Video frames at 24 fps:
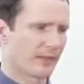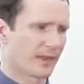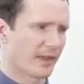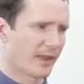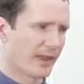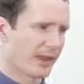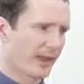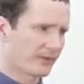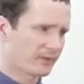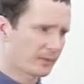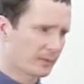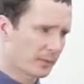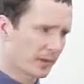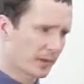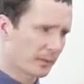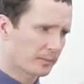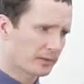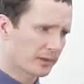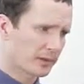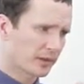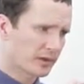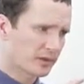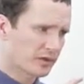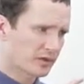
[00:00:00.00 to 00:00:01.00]
They have to be able
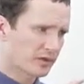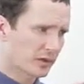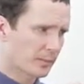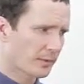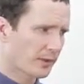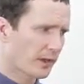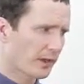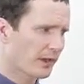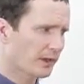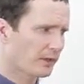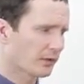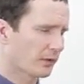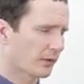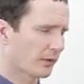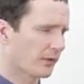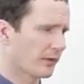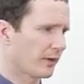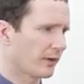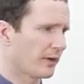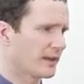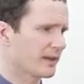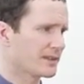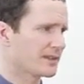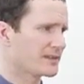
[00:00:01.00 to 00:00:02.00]
to discriminate through the
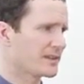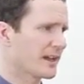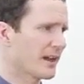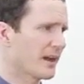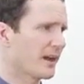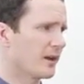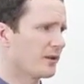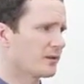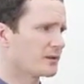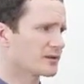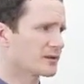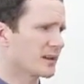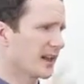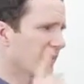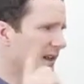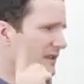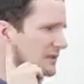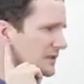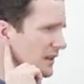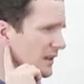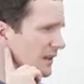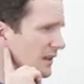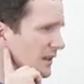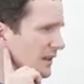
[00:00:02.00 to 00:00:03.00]
various sounds
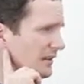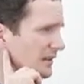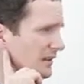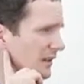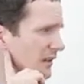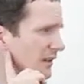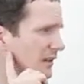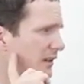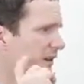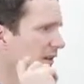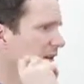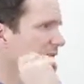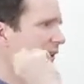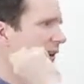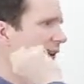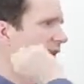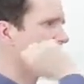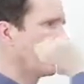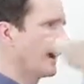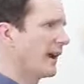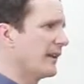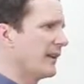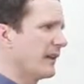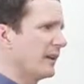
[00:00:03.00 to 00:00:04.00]
as they listen
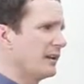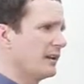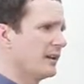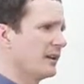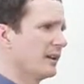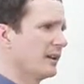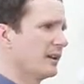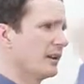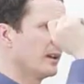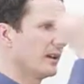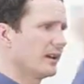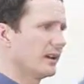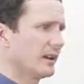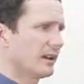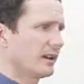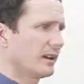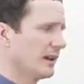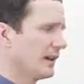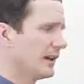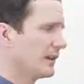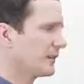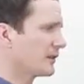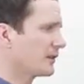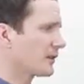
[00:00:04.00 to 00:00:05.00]
and then
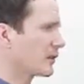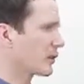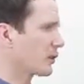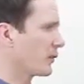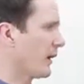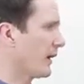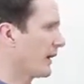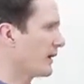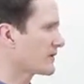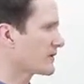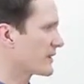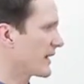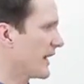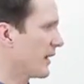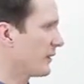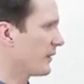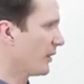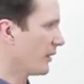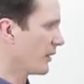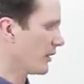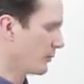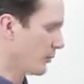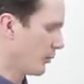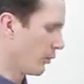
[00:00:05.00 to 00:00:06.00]
hit the correct sound
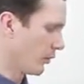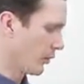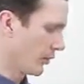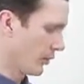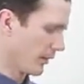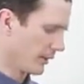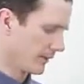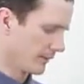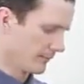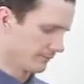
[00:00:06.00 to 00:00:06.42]
on the board.